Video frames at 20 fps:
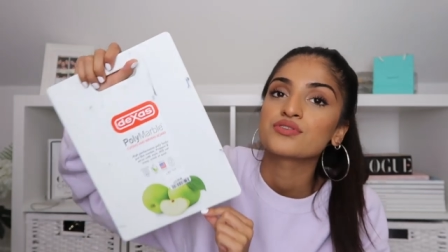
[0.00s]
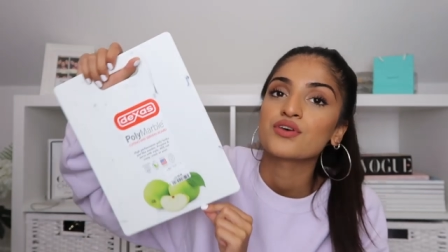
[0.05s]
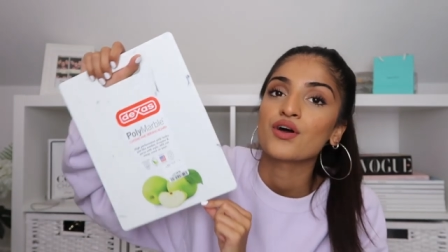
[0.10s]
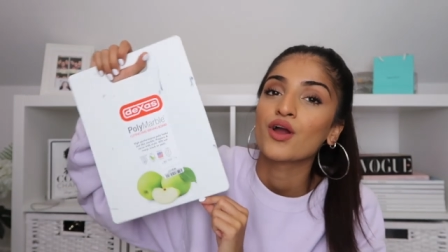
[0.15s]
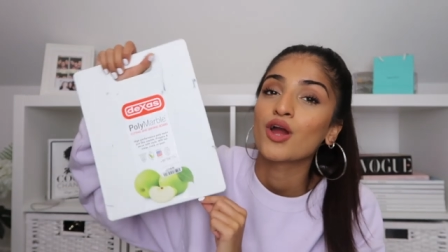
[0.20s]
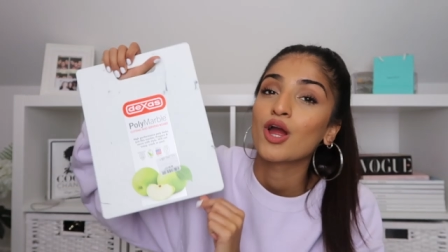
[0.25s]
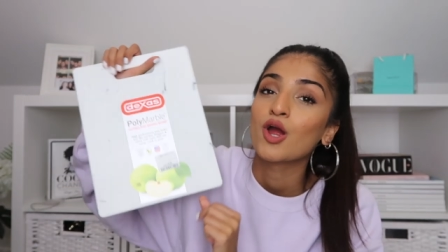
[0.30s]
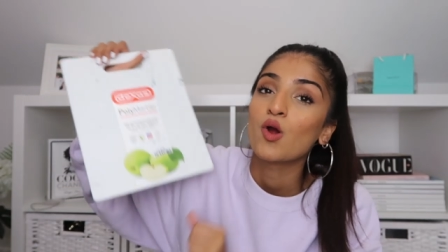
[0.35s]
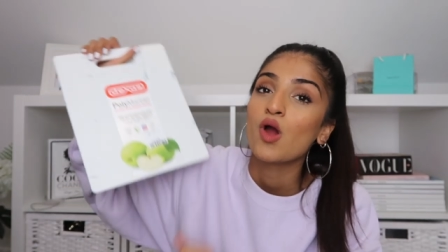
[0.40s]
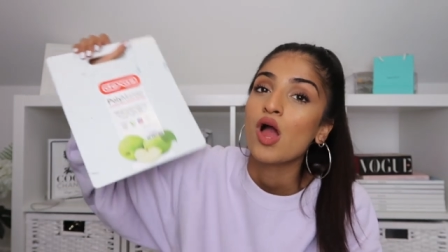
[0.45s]

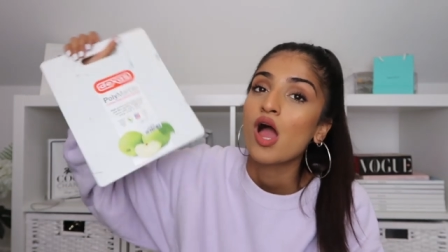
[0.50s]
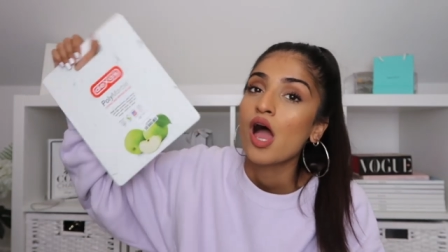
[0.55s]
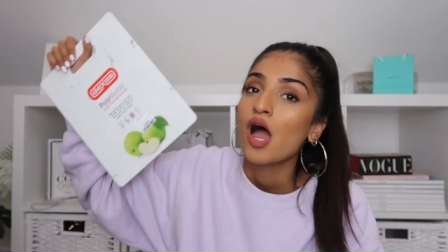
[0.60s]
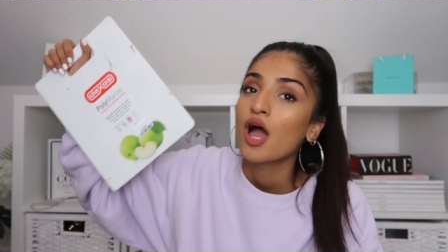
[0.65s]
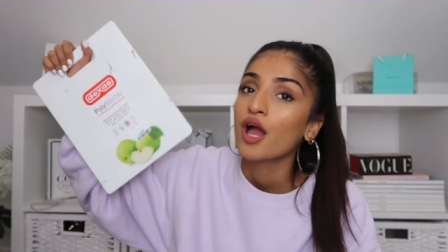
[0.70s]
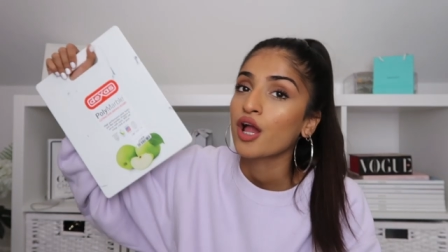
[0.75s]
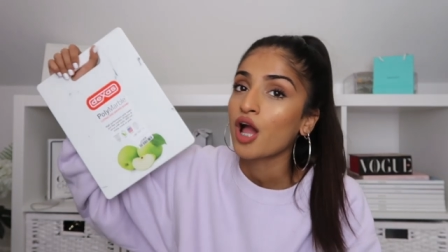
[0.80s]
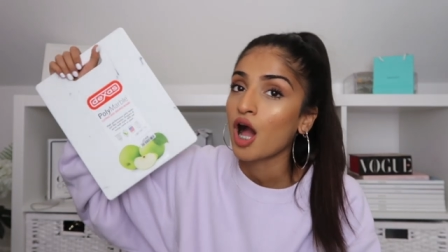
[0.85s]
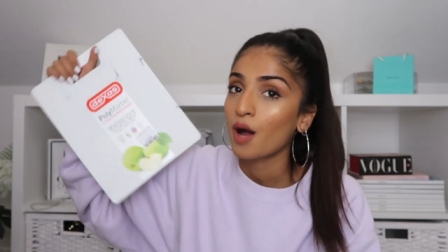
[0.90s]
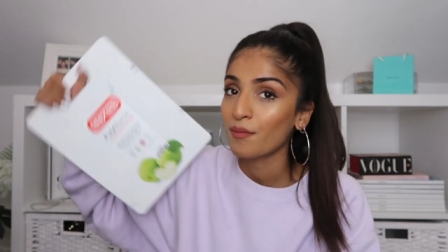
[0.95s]
So
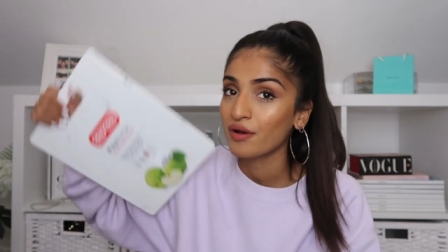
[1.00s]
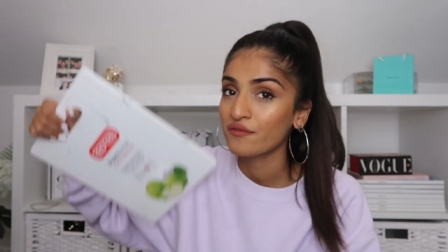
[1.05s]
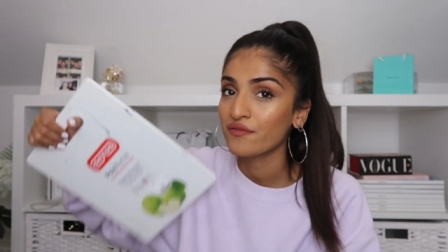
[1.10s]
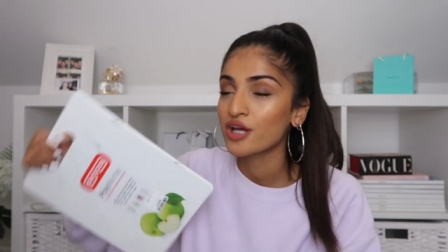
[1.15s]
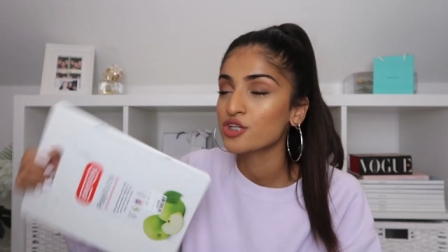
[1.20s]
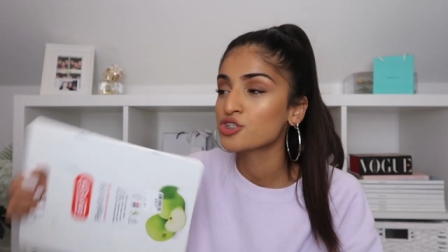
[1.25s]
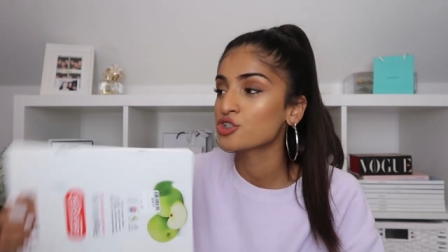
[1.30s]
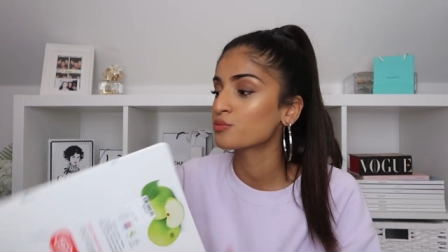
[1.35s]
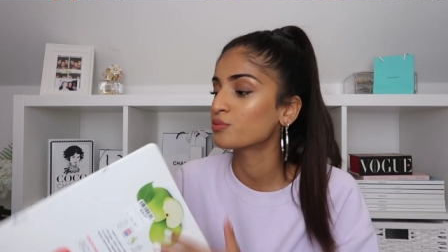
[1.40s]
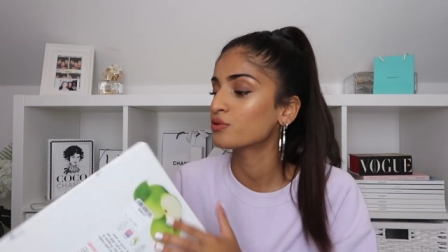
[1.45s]
cut my
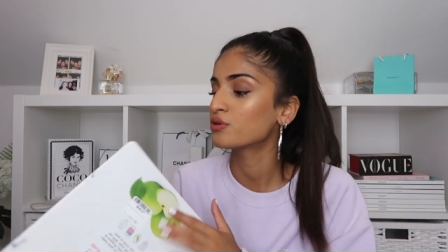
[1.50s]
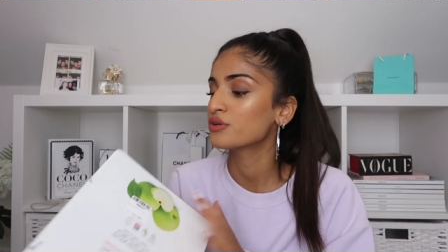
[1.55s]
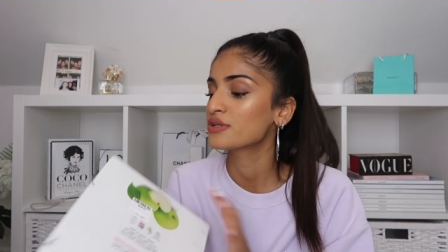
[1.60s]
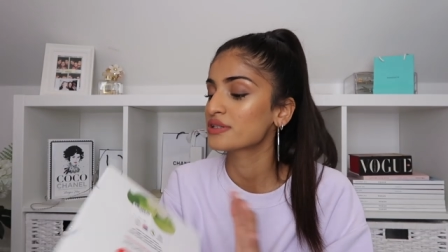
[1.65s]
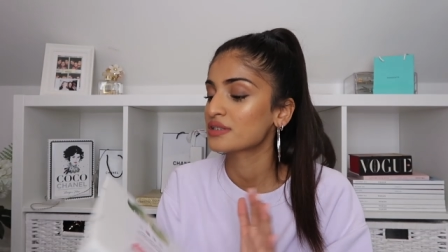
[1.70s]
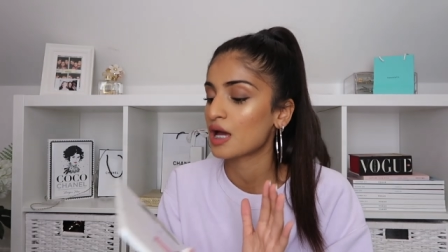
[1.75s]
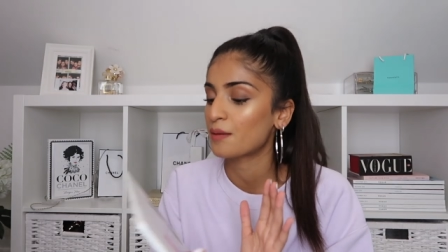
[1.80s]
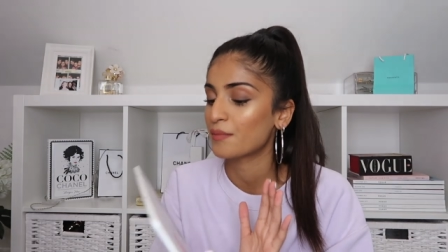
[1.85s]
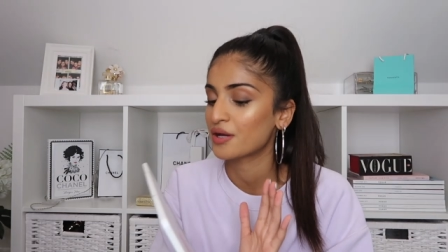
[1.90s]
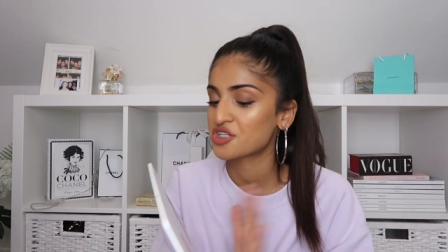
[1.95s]

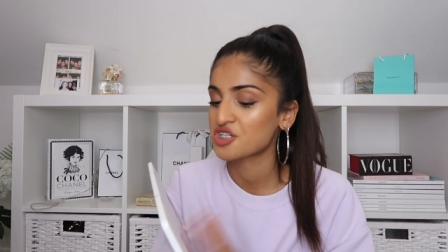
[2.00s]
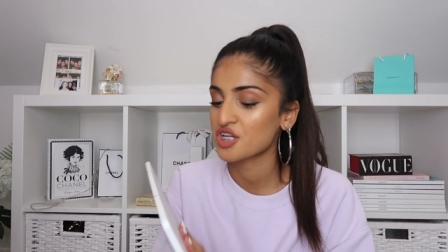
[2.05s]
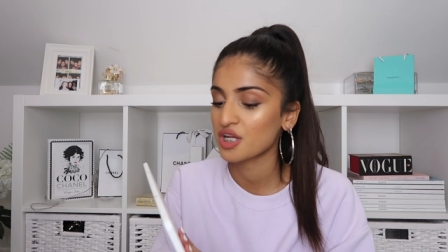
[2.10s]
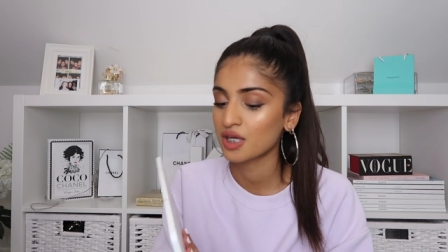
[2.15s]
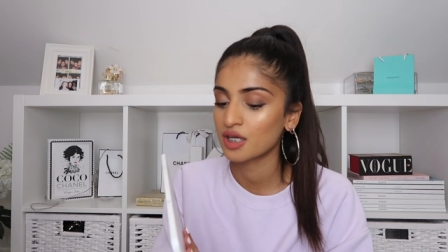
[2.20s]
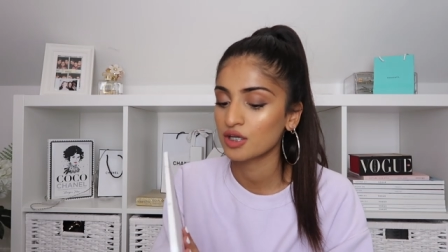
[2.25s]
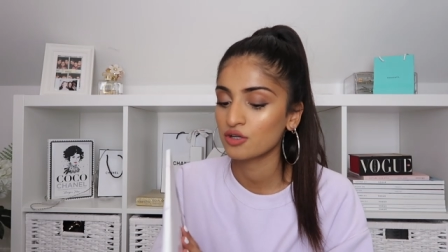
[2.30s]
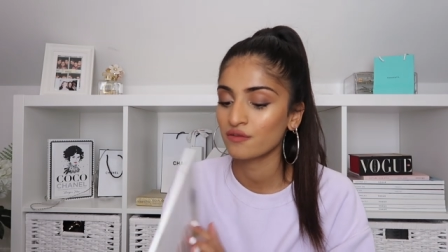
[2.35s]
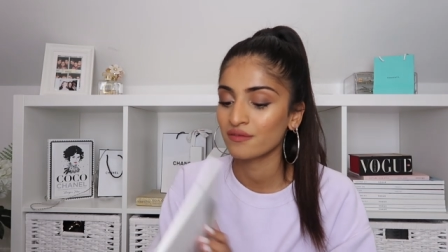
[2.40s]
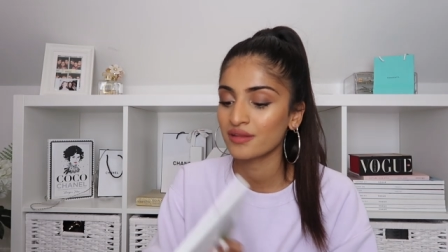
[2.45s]
vegetables, cut my
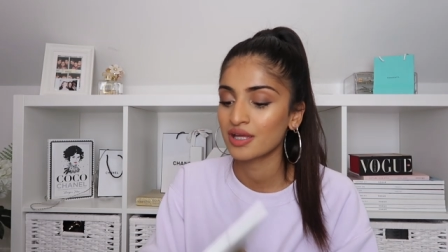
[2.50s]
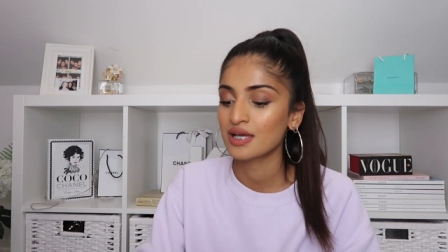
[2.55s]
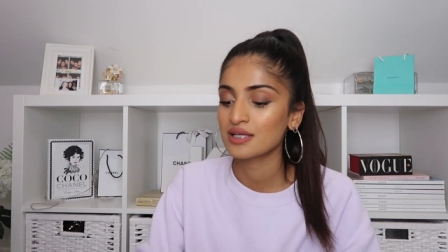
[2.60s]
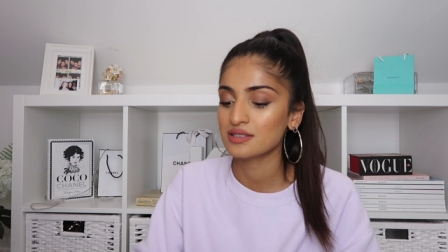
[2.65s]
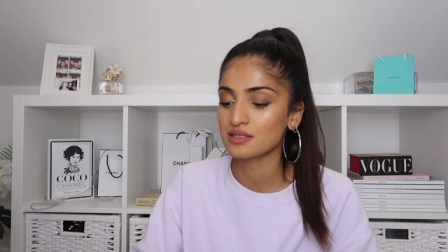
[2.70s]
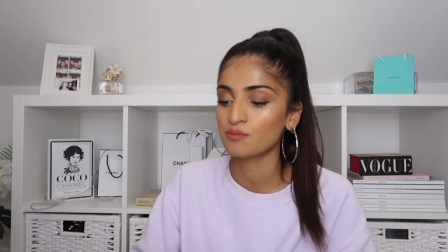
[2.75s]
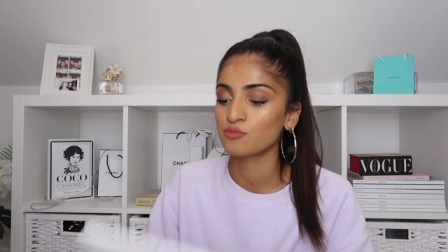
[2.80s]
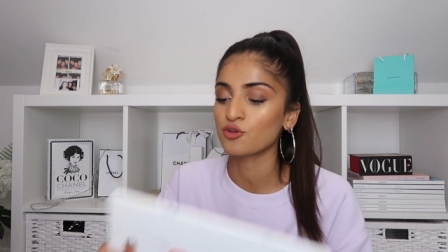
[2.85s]
chicken on this.